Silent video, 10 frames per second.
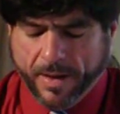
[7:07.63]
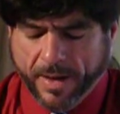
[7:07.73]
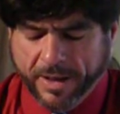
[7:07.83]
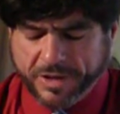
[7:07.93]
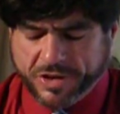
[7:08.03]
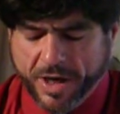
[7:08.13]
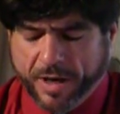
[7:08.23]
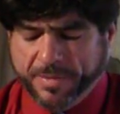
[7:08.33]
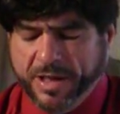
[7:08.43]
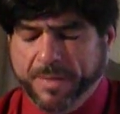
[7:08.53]
And it
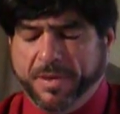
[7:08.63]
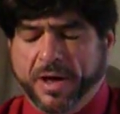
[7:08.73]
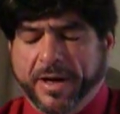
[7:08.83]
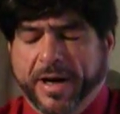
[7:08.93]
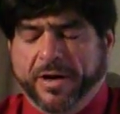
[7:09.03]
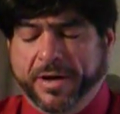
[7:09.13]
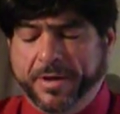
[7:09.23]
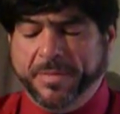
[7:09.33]
shall be upon Aaron the